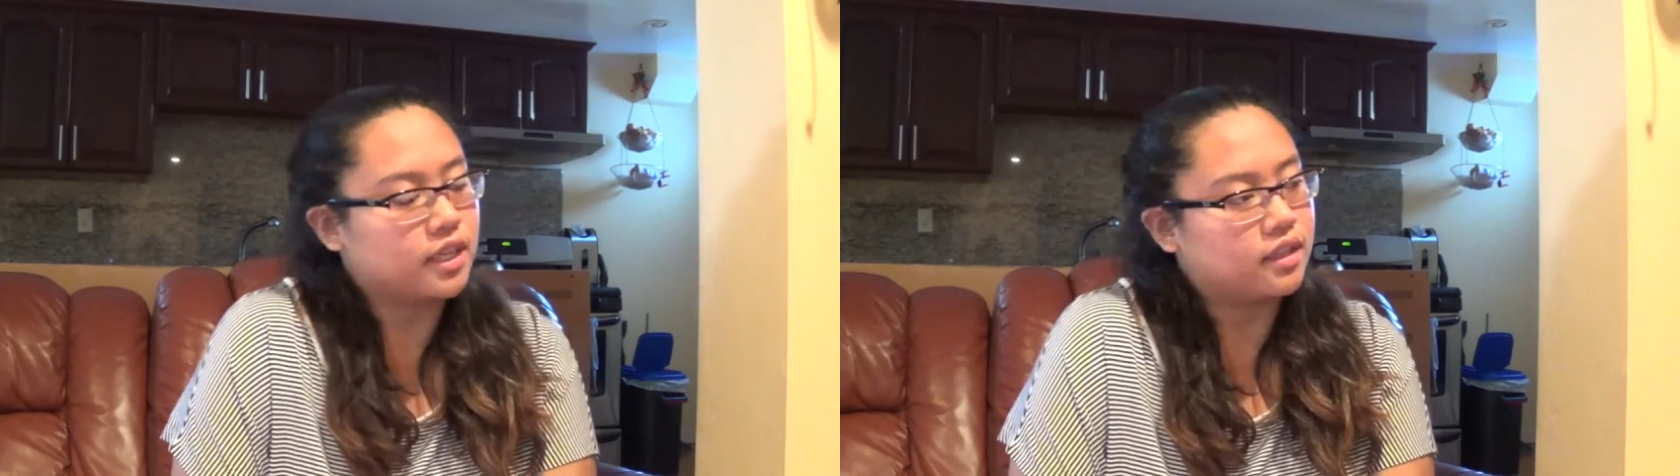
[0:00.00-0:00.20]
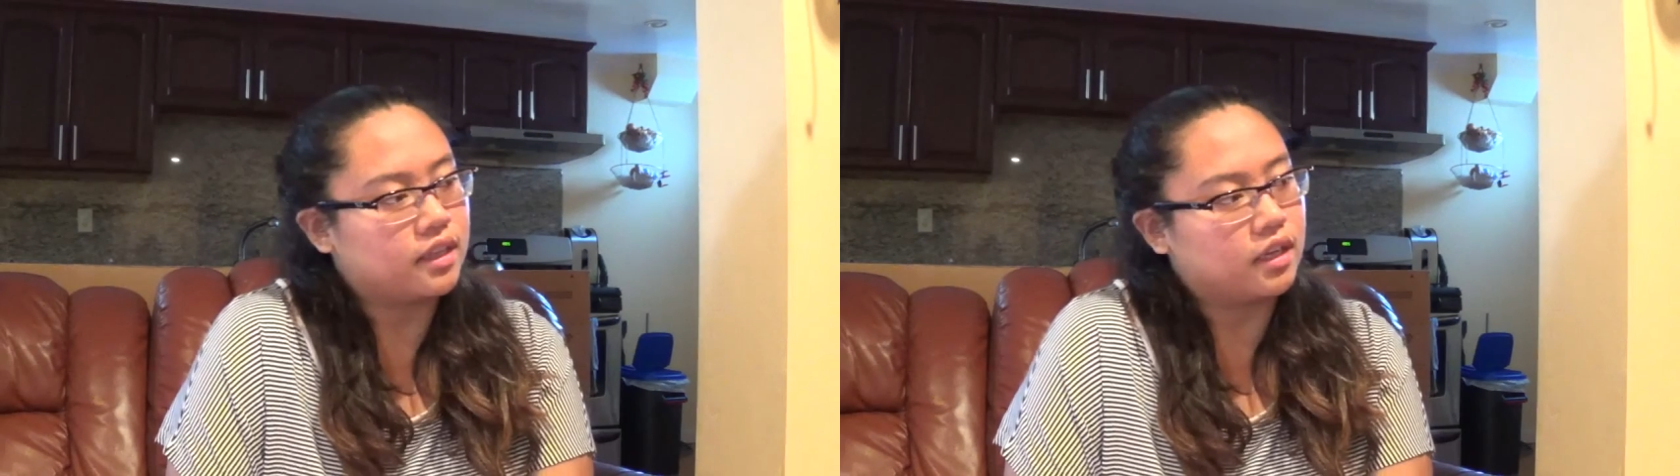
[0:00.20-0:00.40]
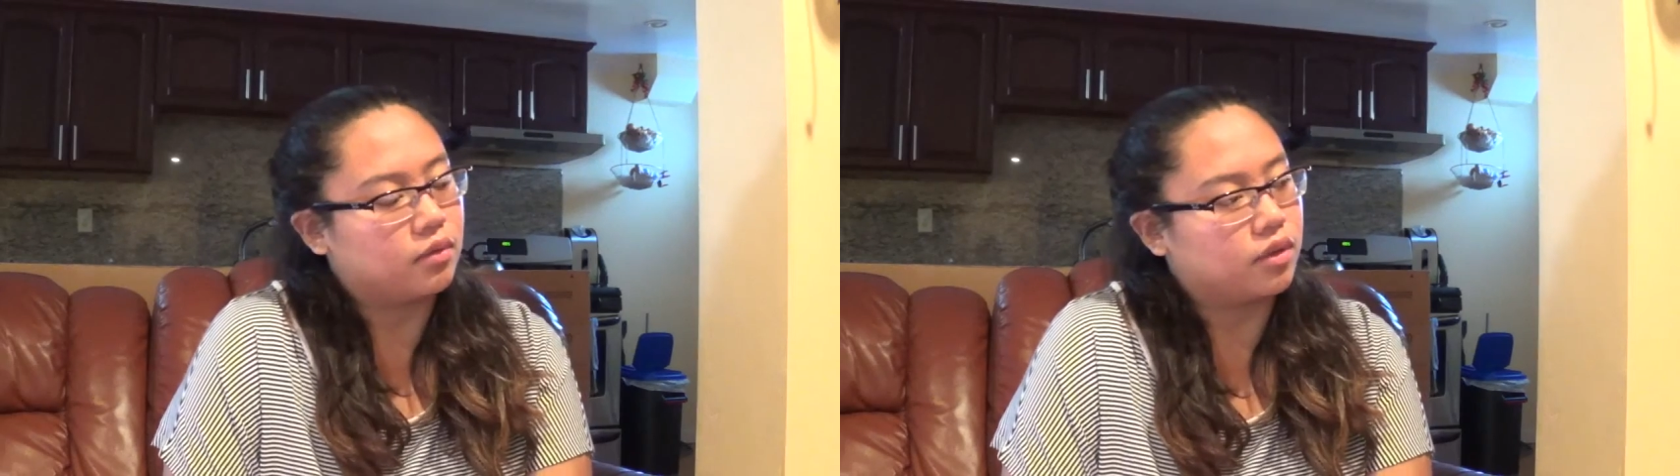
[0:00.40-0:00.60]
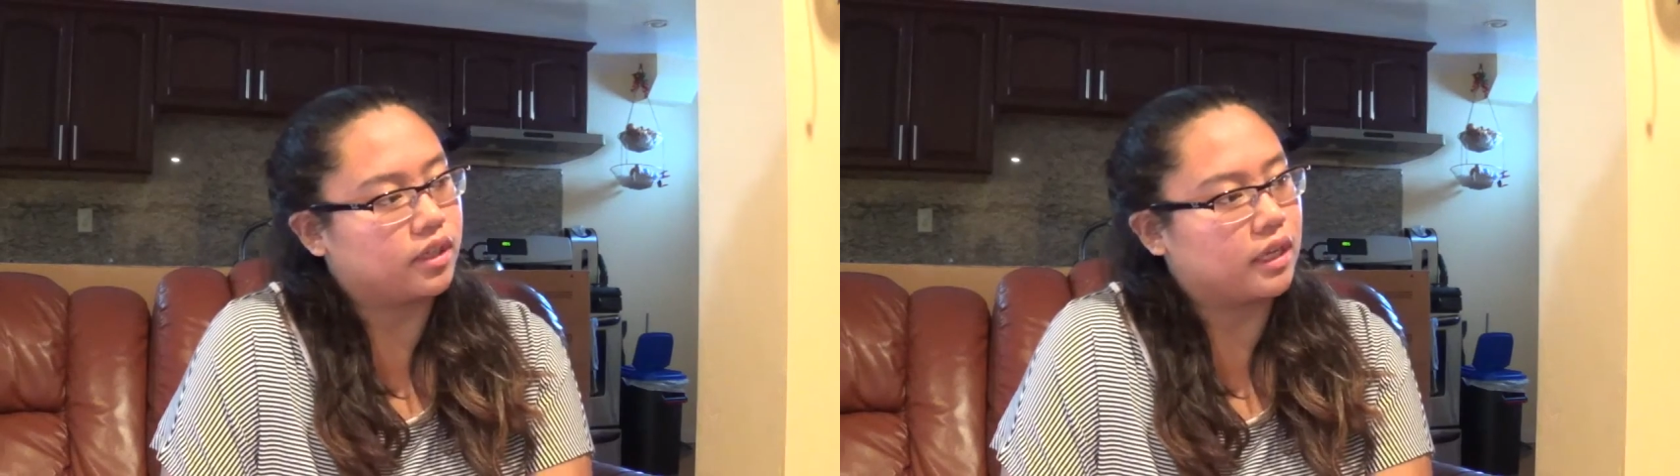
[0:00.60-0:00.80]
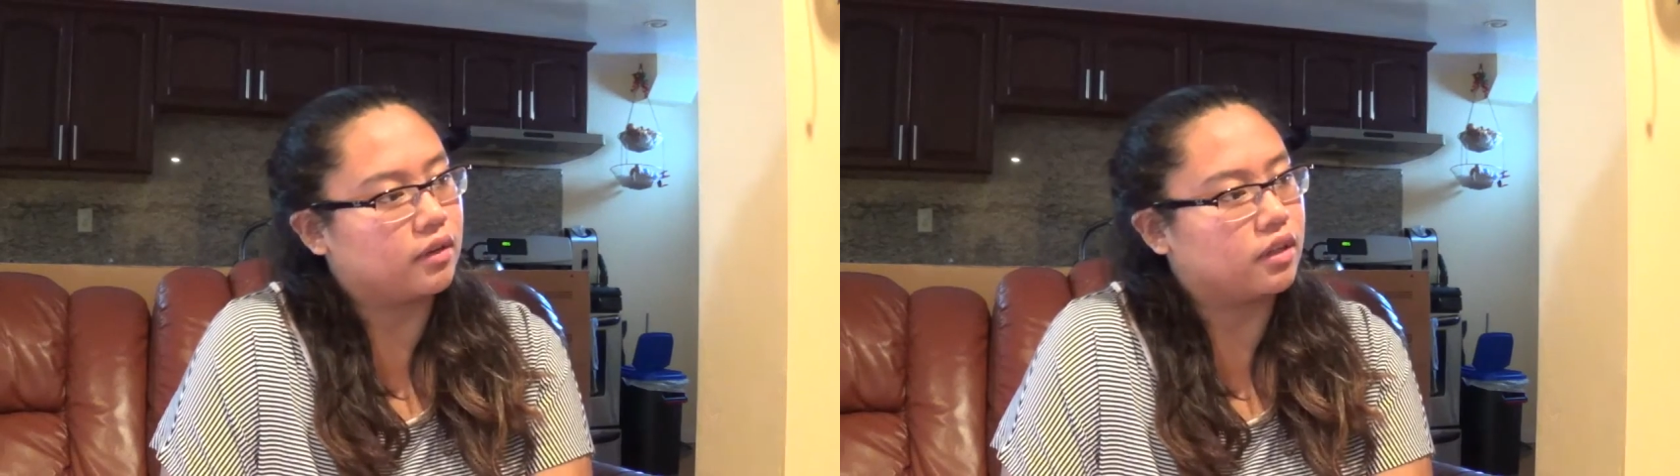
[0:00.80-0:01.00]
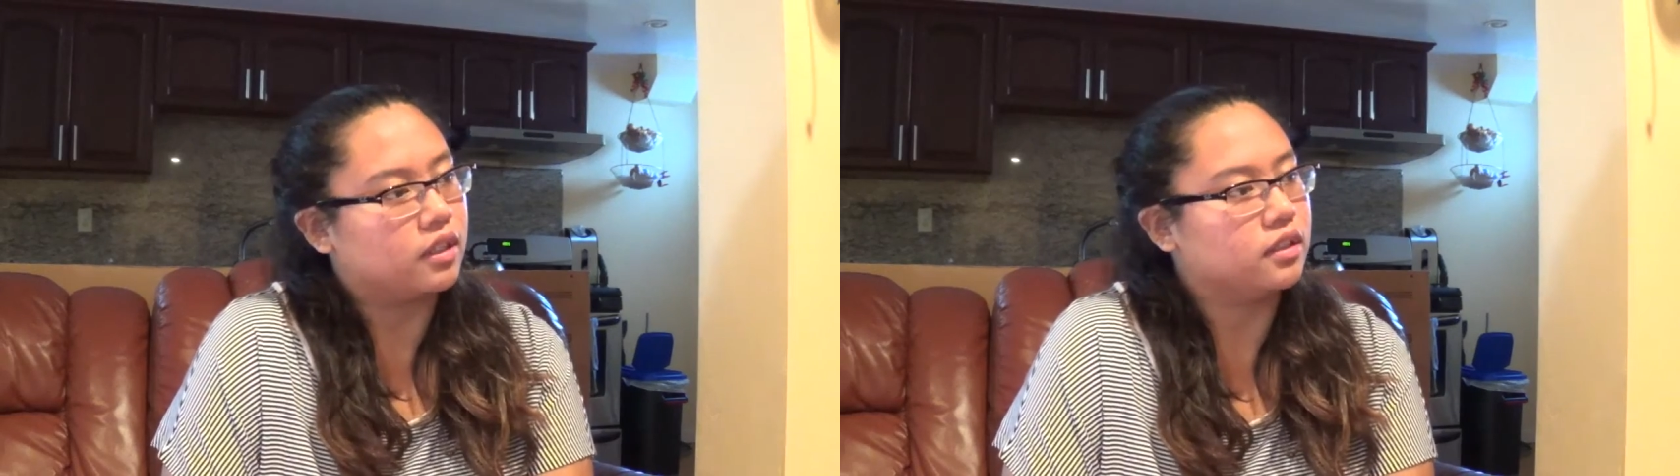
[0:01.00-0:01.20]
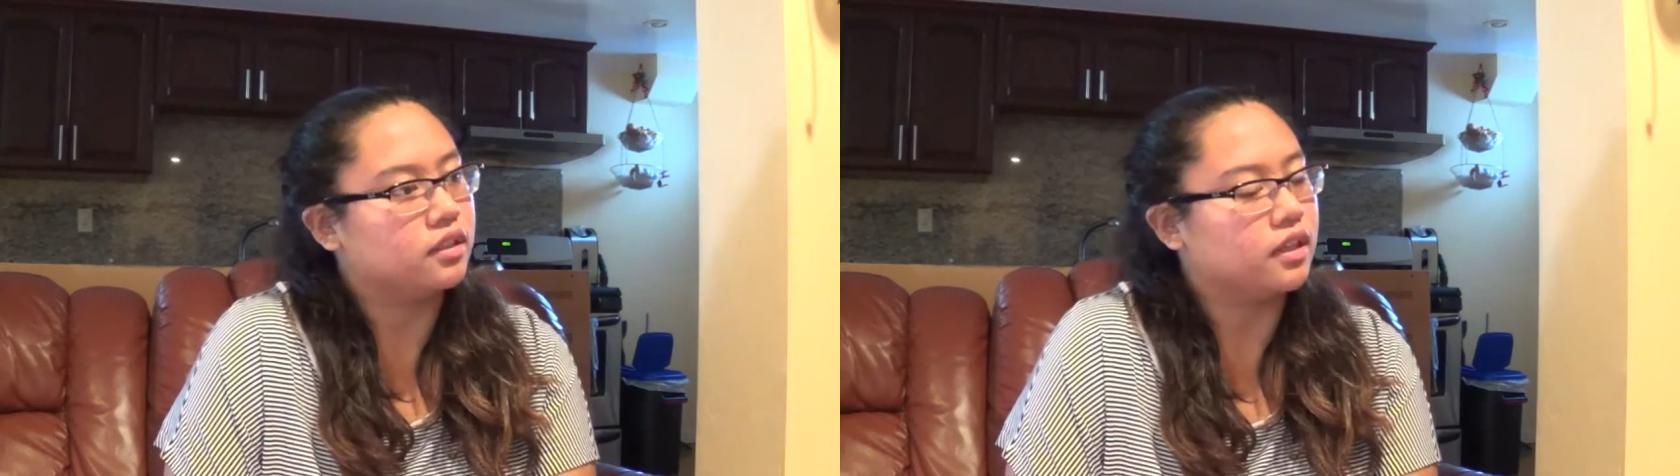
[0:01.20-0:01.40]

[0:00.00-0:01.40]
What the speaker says: that they need to work out on,